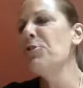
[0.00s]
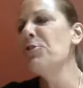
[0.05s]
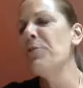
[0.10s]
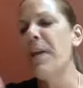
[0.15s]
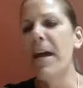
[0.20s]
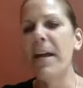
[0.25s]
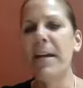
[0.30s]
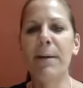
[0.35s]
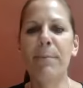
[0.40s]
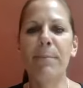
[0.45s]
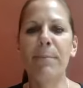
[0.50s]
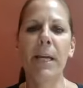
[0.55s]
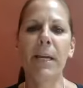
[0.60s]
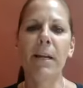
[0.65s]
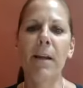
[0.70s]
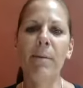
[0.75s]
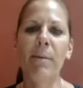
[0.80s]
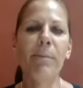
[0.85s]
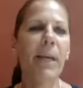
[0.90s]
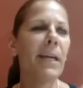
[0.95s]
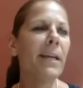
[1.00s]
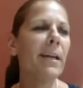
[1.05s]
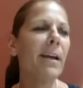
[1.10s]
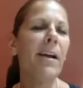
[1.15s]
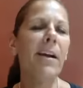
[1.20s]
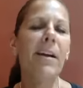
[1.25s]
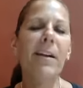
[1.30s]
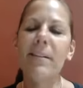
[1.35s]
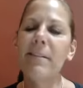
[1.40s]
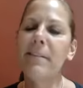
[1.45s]
do that and i'm like i'm like
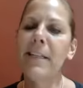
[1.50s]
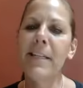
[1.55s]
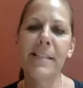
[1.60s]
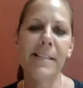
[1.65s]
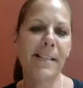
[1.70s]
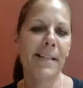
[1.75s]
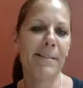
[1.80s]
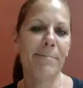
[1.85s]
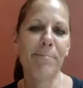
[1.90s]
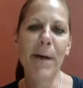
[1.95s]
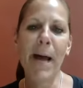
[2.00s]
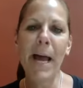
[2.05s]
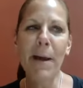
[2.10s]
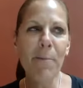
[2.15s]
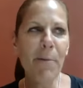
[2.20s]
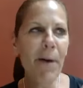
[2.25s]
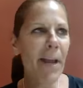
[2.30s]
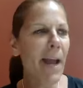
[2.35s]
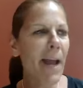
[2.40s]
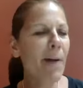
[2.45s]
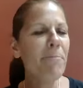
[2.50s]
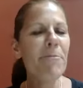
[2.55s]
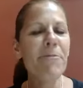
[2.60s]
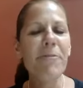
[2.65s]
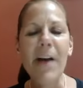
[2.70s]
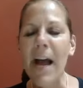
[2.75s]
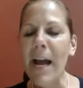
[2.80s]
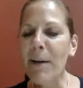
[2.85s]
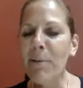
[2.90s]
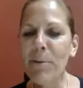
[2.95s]
listen my way i'm
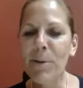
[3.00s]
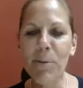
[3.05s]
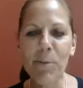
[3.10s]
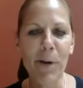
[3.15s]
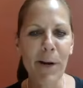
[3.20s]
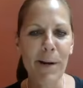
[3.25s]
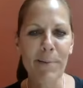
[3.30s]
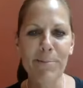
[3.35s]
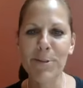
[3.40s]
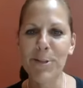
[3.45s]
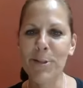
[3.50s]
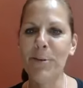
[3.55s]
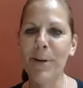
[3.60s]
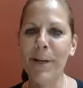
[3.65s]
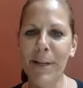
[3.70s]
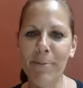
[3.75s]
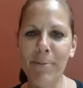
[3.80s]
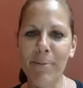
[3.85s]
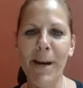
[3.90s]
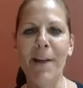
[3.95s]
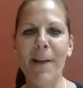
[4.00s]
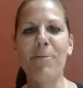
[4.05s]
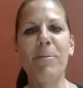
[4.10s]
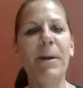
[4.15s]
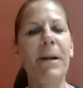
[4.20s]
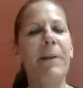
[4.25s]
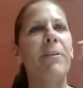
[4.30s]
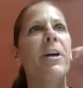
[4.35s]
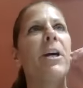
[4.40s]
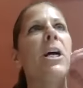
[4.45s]
fine with what i'm doing whatever
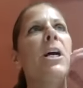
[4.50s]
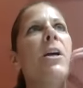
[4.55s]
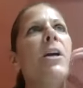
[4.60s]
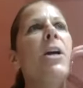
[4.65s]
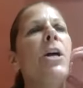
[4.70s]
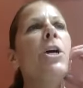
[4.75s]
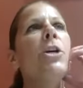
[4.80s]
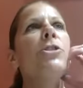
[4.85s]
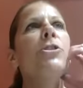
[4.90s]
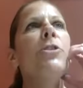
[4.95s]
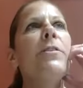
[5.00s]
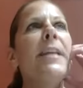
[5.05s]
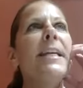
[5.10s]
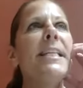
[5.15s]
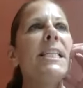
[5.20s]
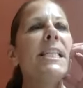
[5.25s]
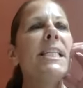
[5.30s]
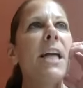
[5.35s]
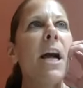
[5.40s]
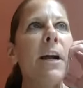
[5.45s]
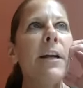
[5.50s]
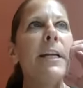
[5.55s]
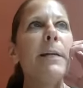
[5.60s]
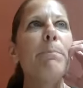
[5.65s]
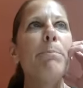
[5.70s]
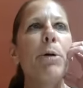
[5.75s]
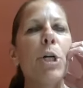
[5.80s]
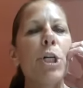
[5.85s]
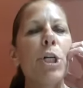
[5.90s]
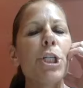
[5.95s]
whatever so they started
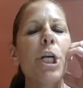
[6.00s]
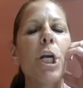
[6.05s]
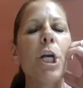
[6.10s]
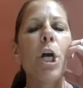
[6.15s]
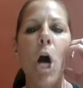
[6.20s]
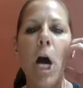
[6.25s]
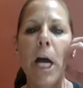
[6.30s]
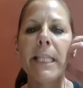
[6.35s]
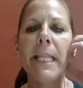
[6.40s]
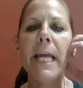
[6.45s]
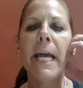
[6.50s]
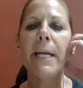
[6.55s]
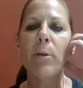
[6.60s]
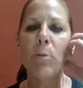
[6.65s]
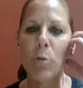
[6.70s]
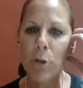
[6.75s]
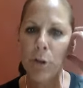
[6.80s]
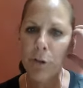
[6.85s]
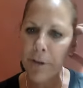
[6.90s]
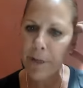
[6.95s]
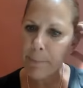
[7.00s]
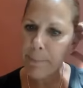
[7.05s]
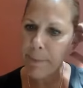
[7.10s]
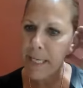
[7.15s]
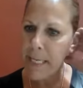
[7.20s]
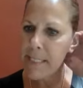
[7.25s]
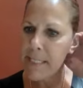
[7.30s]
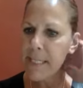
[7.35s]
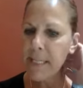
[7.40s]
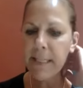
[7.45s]
pushing online ordering
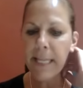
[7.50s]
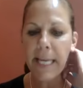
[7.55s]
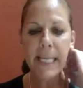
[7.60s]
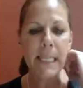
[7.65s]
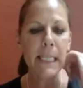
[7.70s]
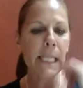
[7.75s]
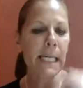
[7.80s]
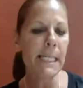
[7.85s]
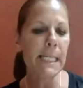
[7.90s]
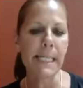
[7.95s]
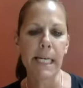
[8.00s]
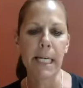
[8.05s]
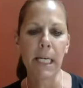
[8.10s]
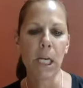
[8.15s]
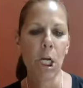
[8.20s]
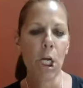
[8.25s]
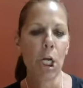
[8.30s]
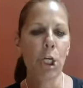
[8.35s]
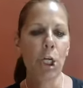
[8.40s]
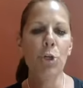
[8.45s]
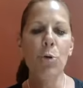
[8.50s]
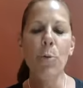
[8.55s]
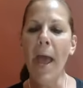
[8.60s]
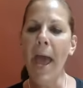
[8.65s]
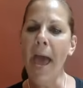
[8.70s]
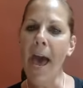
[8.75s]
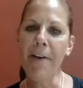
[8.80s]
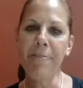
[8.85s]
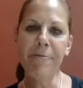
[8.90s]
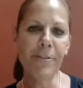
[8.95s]
because they're like, listen, you
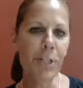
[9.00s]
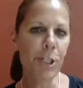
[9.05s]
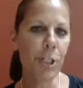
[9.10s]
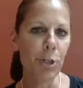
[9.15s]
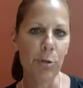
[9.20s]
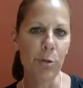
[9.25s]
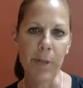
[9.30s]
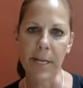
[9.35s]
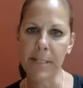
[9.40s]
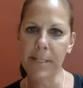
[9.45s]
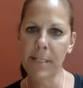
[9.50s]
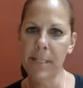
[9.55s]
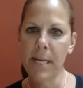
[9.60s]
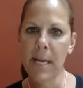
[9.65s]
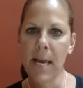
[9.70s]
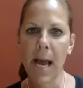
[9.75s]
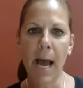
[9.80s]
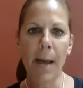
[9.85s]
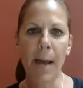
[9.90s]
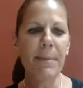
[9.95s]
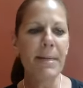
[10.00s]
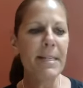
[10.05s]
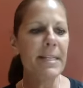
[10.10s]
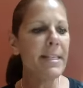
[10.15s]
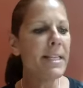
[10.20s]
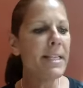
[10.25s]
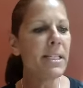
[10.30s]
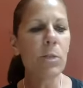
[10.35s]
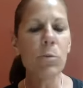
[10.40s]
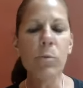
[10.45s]
have to do this. I mean,
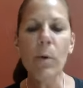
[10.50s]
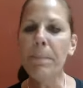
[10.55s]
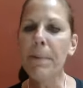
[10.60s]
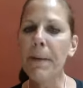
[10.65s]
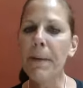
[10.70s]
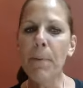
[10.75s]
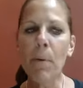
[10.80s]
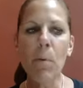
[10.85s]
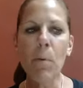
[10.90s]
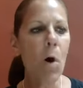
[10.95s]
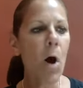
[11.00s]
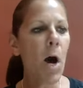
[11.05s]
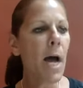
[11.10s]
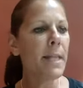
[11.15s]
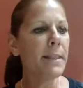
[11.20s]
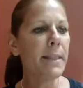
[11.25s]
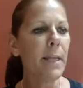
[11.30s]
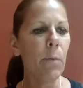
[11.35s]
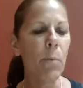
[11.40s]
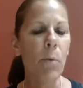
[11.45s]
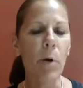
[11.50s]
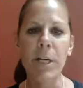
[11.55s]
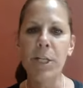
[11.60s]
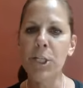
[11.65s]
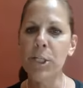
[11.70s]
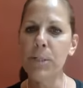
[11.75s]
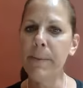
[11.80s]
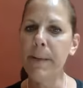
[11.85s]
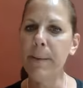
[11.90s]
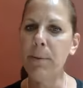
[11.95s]
this is what people want. They want to
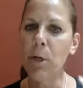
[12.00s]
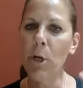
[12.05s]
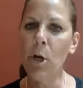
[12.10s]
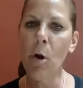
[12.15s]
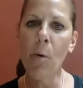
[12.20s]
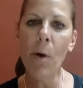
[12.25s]
just be able to go